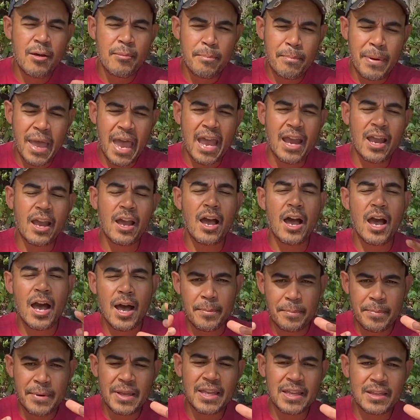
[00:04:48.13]
back
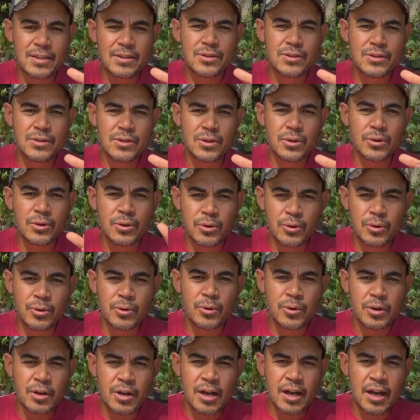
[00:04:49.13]
up into
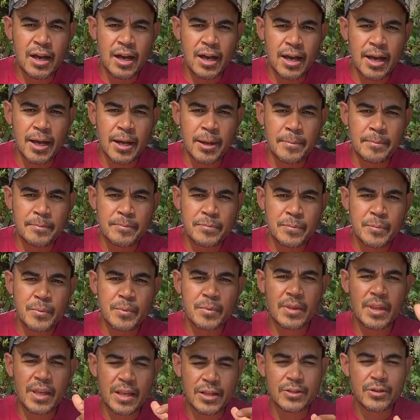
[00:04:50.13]

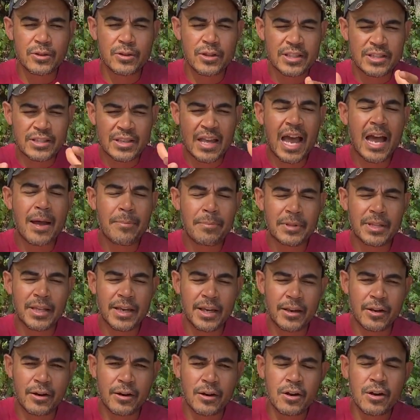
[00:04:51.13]
the top
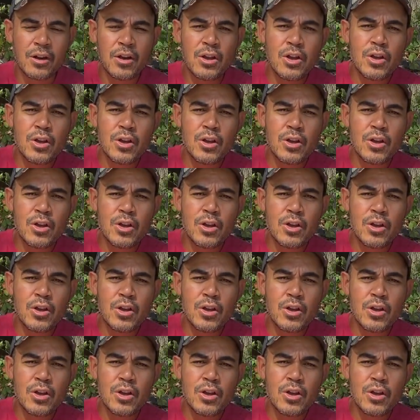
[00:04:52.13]
layer,